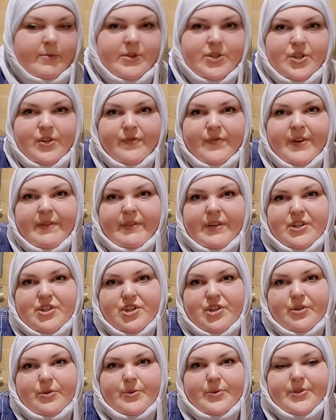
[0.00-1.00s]
What's your favorite
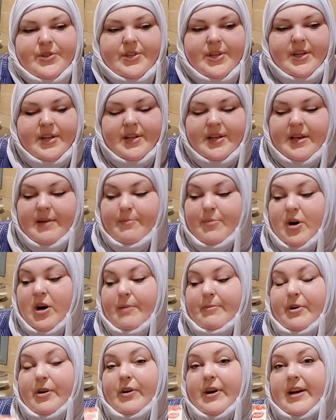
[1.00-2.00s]
juice? And
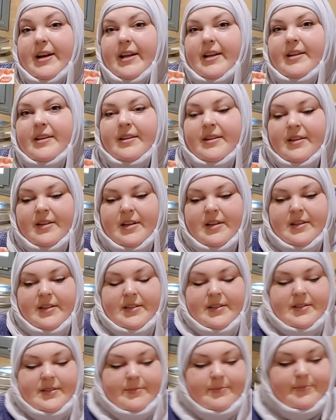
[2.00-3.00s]
pomegranate.
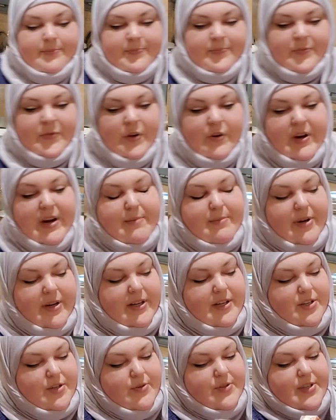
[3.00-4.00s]

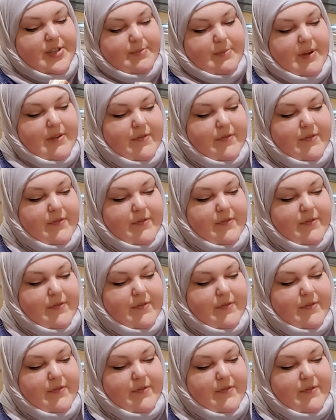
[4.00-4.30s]
Cranberry juice is